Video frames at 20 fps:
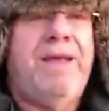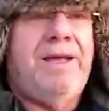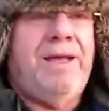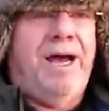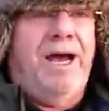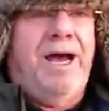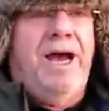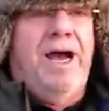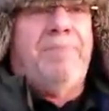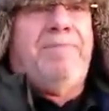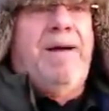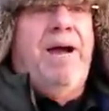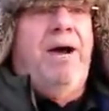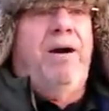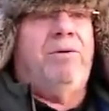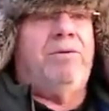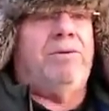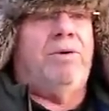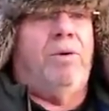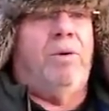
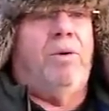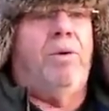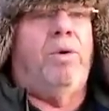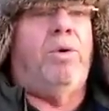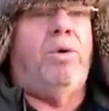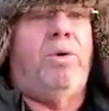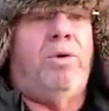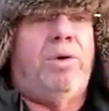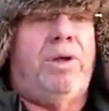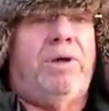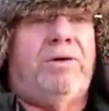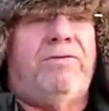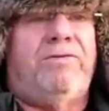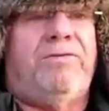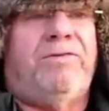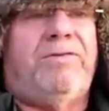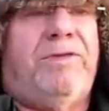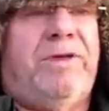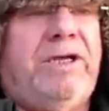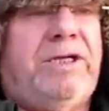about all
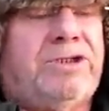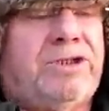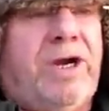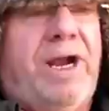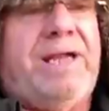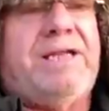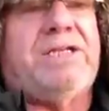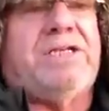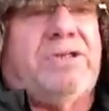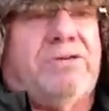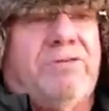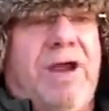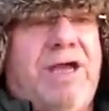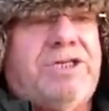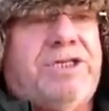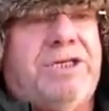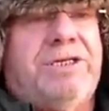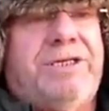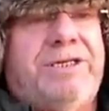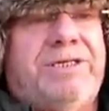of the
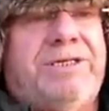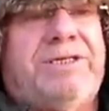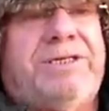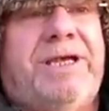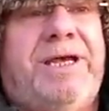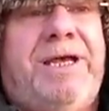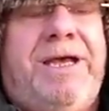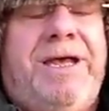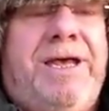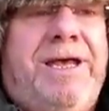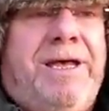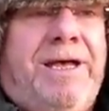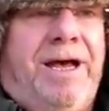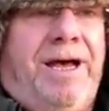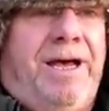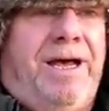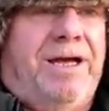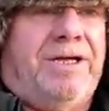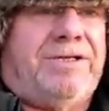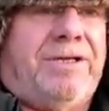transgressions
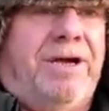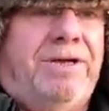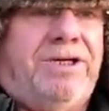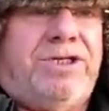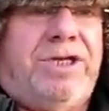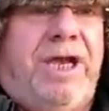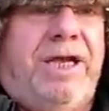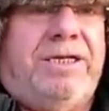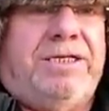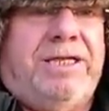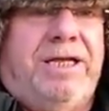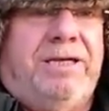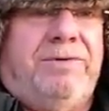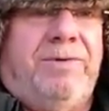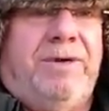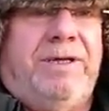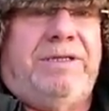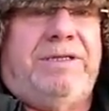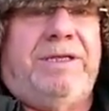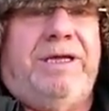associated
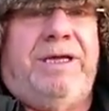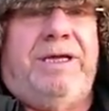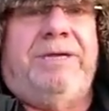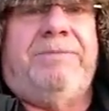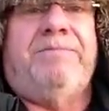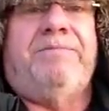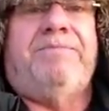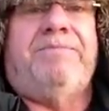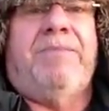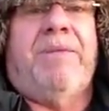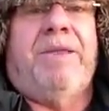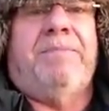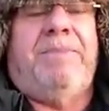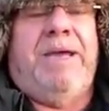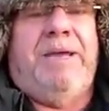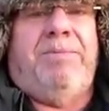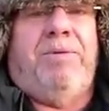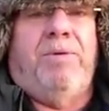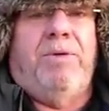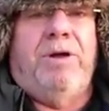with the
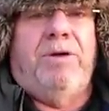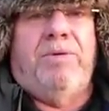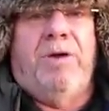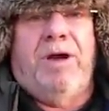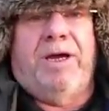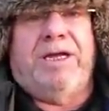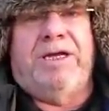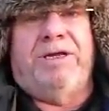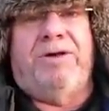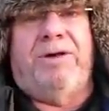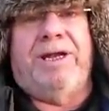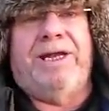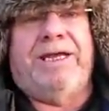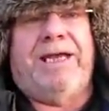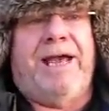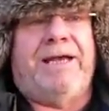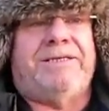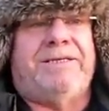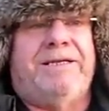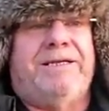people who work in the oil and
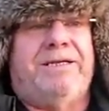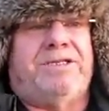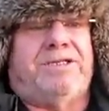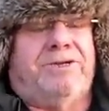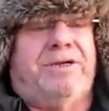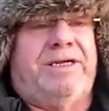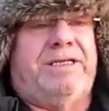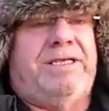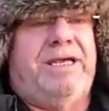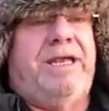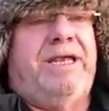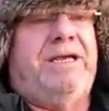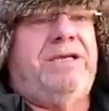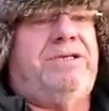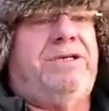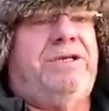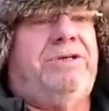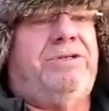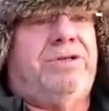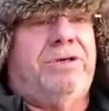gas industry, seeing
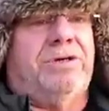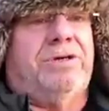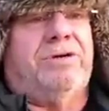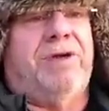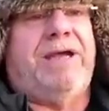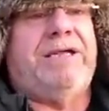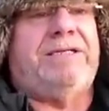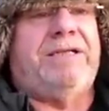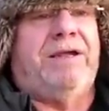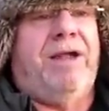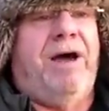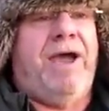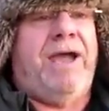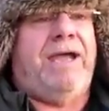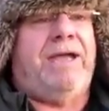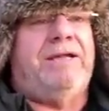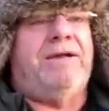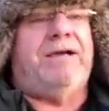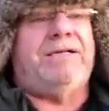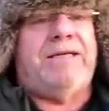as you took great
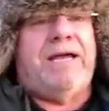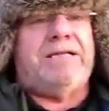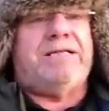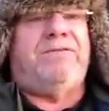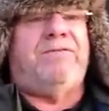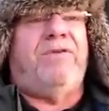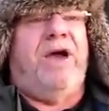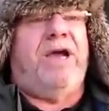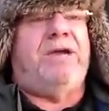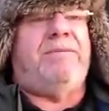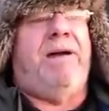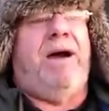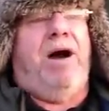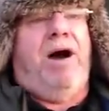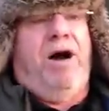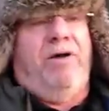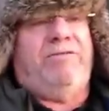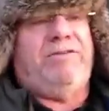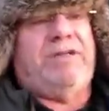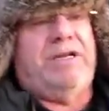delight in identifying about
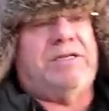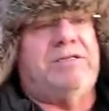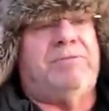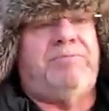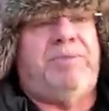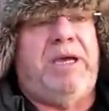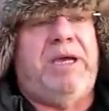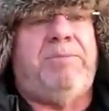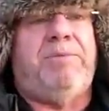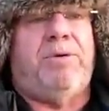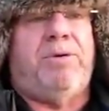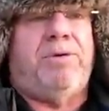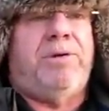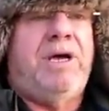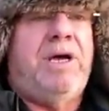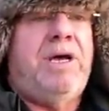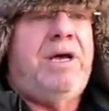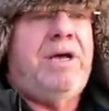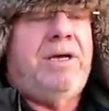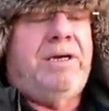half a dozen people
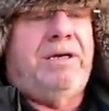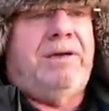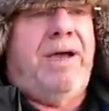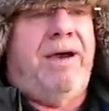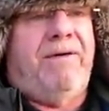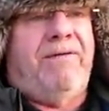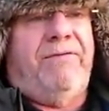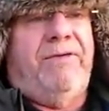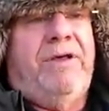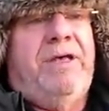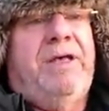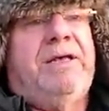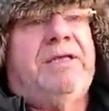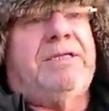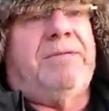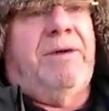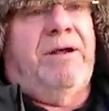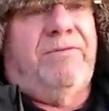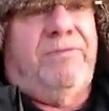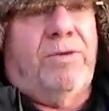who have
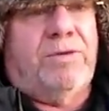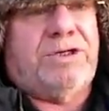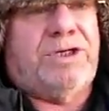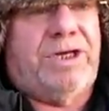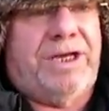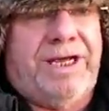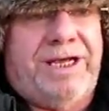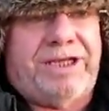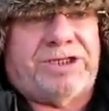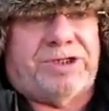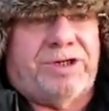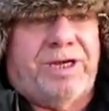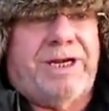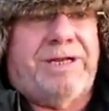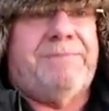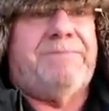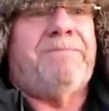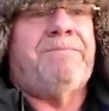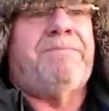some unfortunate history